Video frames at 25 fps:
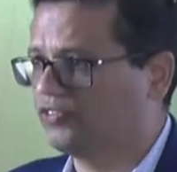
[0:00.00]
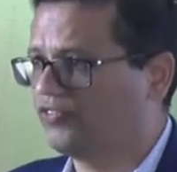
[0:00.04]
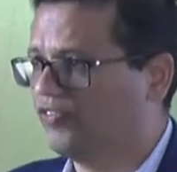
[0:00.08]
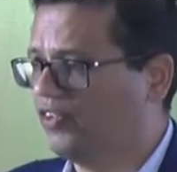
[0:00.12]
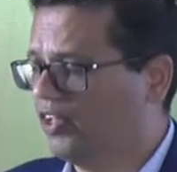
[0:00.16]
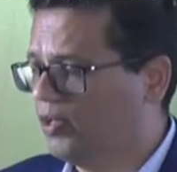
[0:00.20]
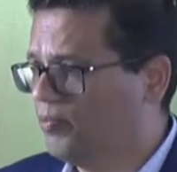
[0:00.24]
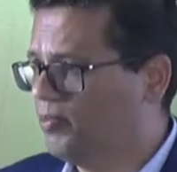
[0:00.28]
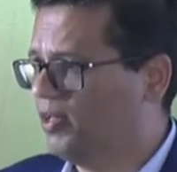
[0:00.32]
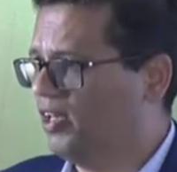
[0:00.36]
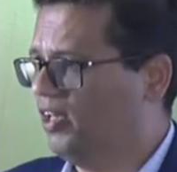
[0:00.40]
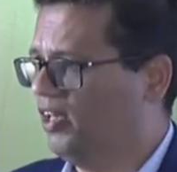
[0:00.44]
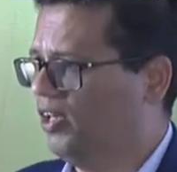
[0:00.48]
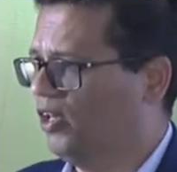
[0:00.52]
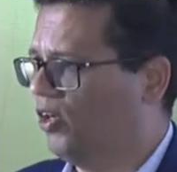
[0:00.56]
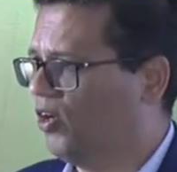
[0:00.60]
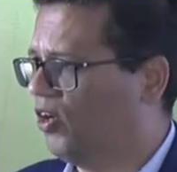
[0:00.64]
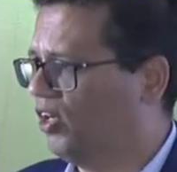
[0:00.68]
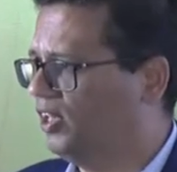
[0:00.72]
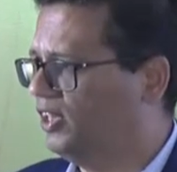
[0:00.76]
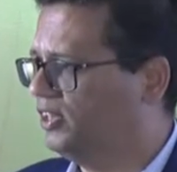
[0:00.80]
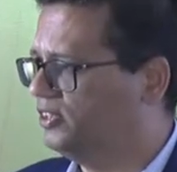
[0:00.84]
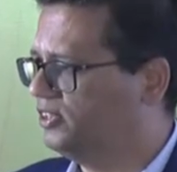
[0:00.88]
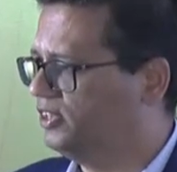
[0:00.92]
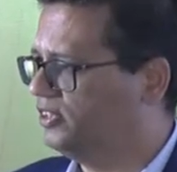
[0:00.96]
fundamental
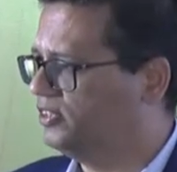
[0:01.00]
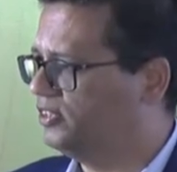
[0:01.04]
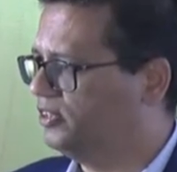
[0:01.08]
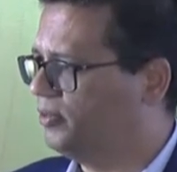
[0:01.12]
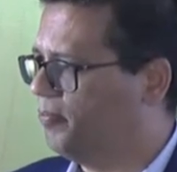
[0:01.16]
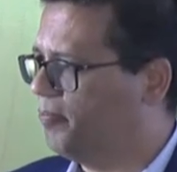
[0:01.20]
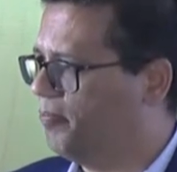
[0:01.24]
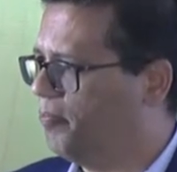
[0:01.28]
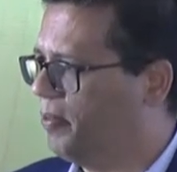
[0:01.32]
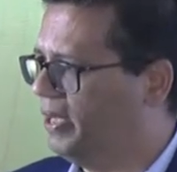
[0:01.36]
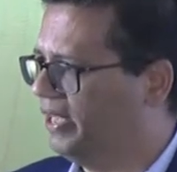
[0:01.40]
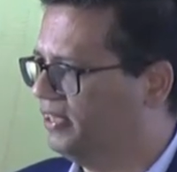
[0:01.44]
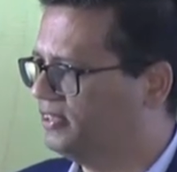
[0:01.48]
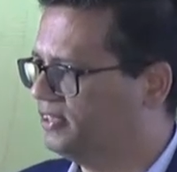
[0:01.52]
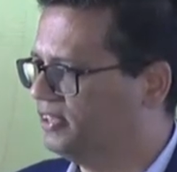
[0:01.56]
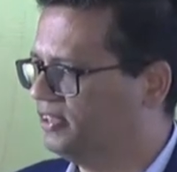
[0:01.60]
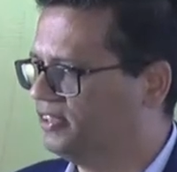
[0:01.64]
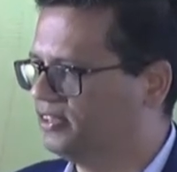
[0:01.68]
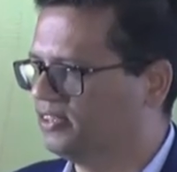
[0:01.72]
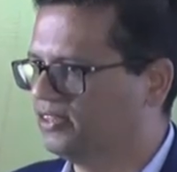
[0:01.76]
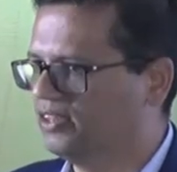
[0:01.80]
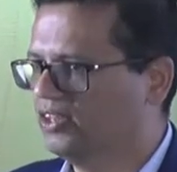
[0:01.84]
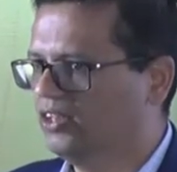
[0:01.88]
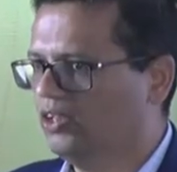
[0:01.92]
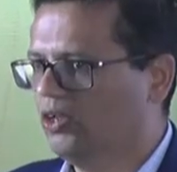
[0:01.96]
knowledge is the
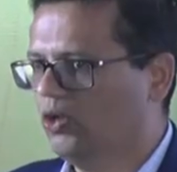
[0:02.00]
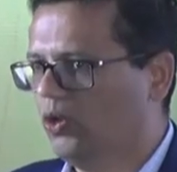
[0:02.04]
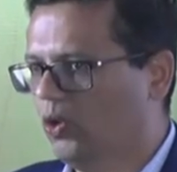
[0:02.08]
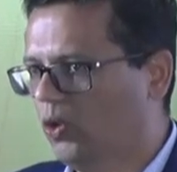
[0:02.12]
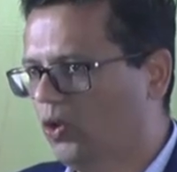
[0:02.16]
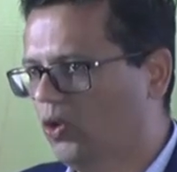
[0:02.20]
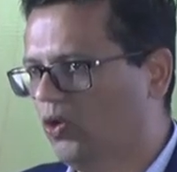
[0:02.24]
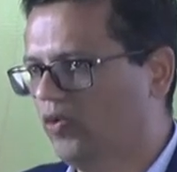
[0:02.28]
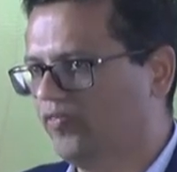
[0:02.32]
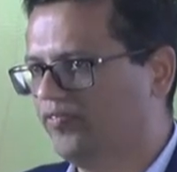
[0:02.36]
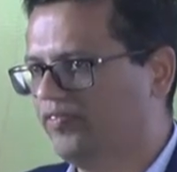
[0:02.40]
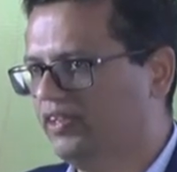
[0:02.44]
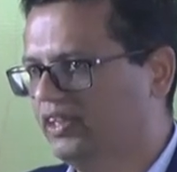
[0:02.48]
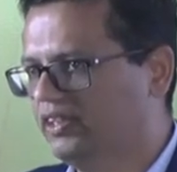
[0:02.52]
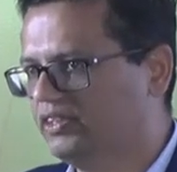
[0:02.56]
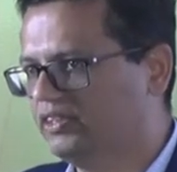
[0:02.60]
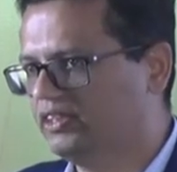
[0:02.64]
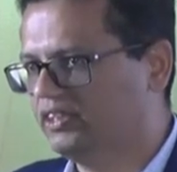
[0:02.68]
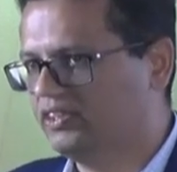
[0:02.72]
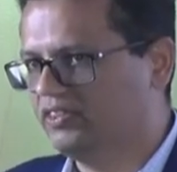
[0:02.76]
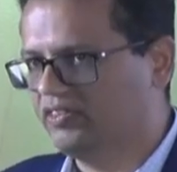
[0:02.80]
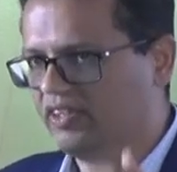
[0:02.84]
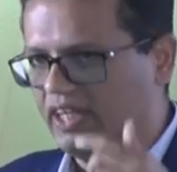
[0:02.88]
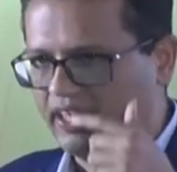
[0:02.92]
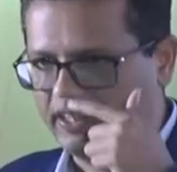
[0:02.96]
basis of this
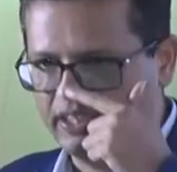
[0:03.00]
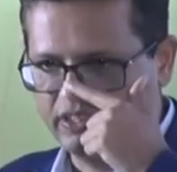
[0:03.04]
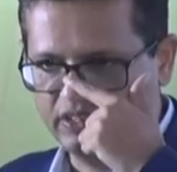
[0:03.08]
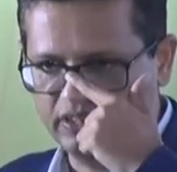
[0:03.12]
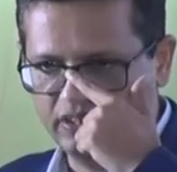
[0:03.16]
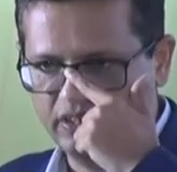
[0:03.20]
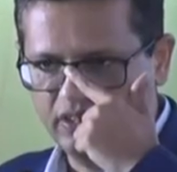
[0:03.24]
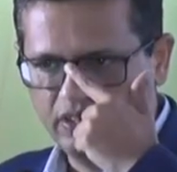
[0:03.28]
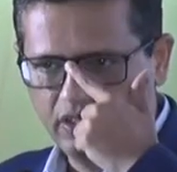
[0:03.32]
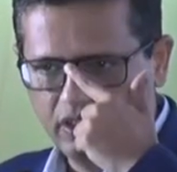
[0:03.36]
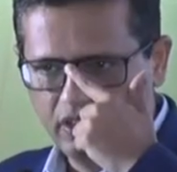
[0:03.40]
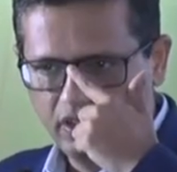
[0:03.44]
strategy